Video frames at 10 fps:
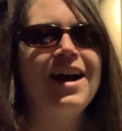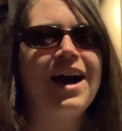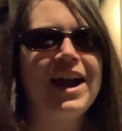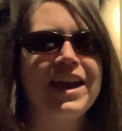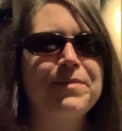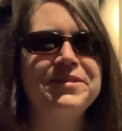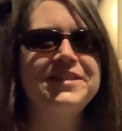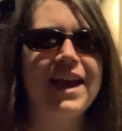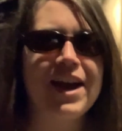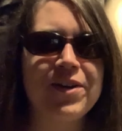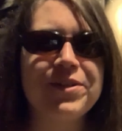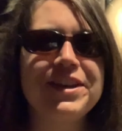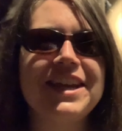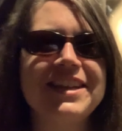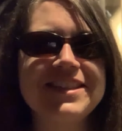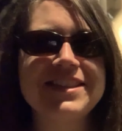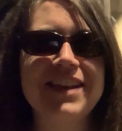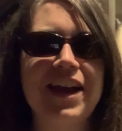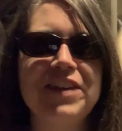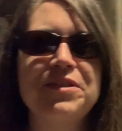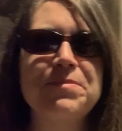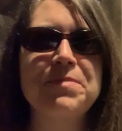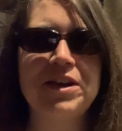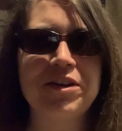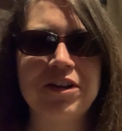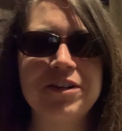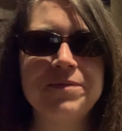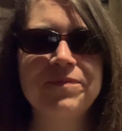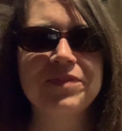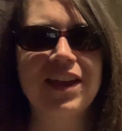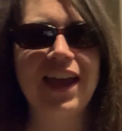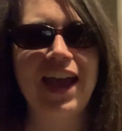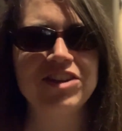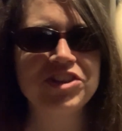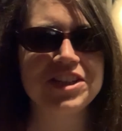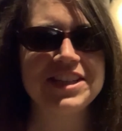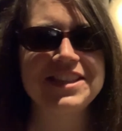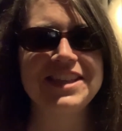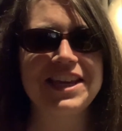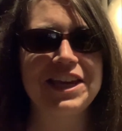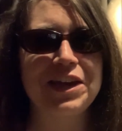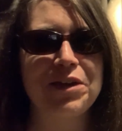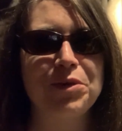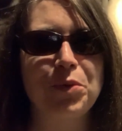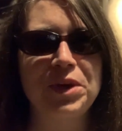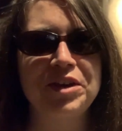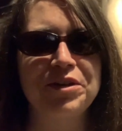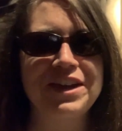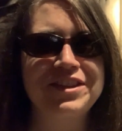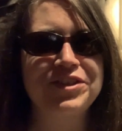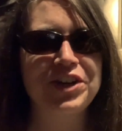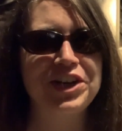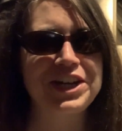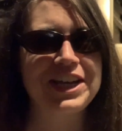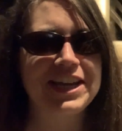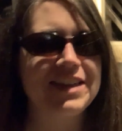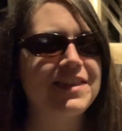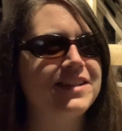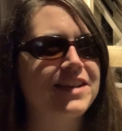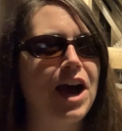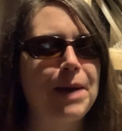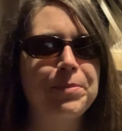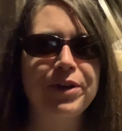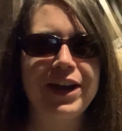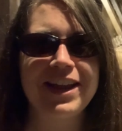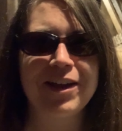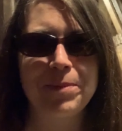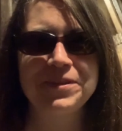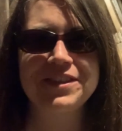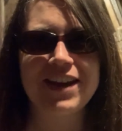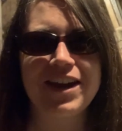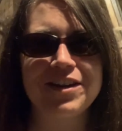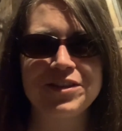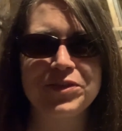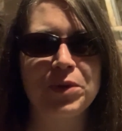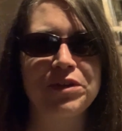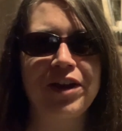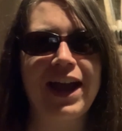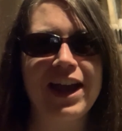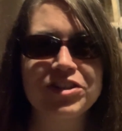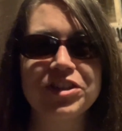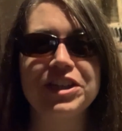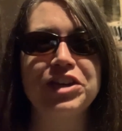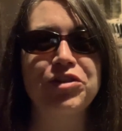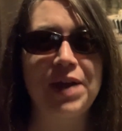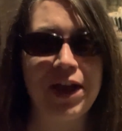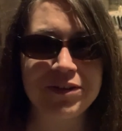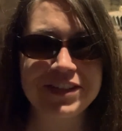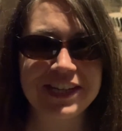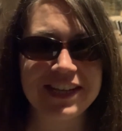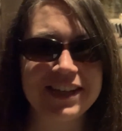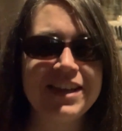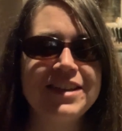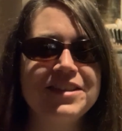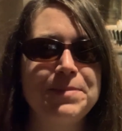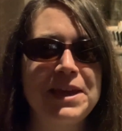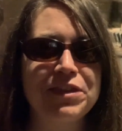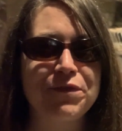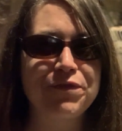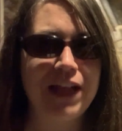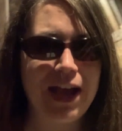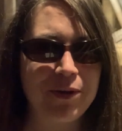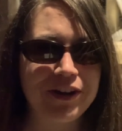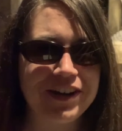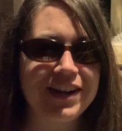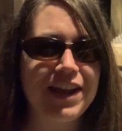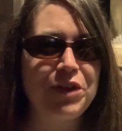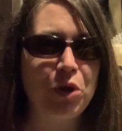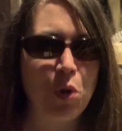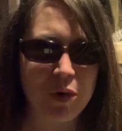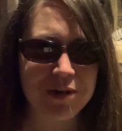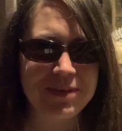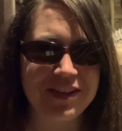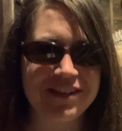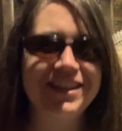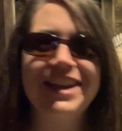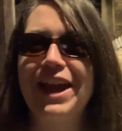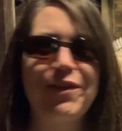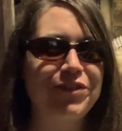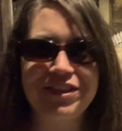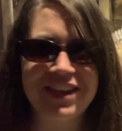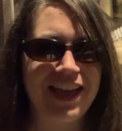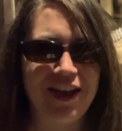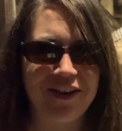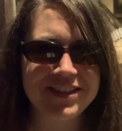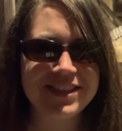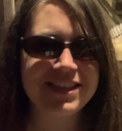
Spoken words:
I am down inside the mill, actually seeing the wheel that's turning, that's operating upstairs, where they're actually grounding to make the flour and the cornmeal and everything else.